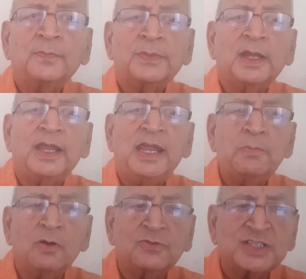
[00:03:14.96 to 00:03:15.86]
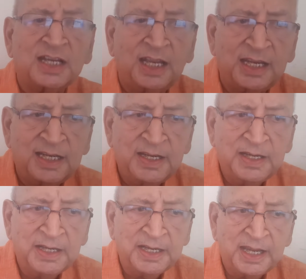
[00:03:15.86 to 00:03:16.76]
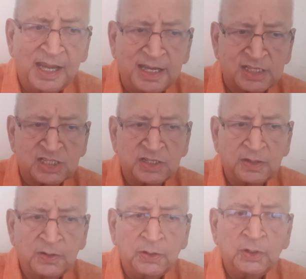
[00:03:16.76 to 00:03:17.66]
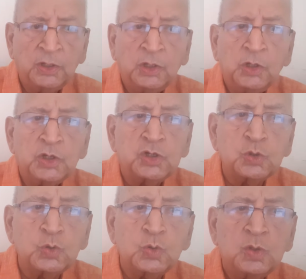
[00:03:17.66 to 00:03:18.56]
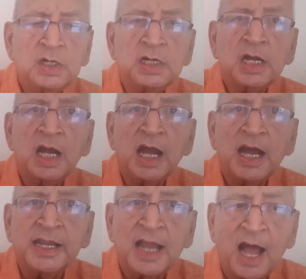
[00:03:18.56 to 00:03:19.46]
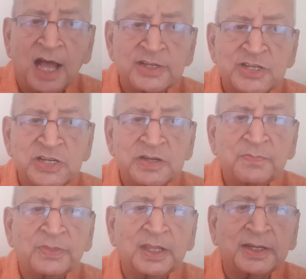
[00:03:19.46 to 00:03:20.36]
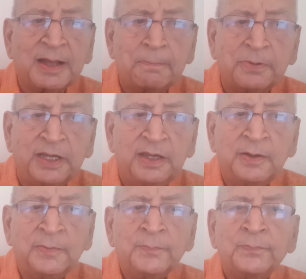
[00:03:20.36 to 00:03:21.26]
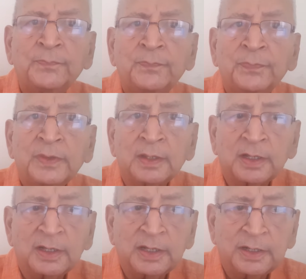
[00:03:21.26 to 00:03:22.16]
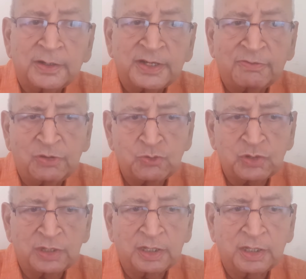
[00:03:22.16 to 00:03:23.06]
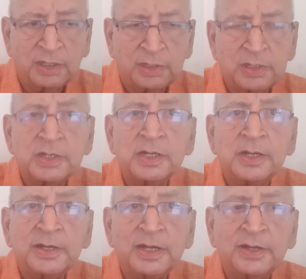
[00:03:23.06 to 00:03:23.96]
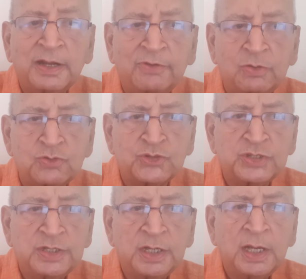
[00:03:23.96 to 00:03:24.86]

The aim of selling is to enhance the company revenue, uh, revenues,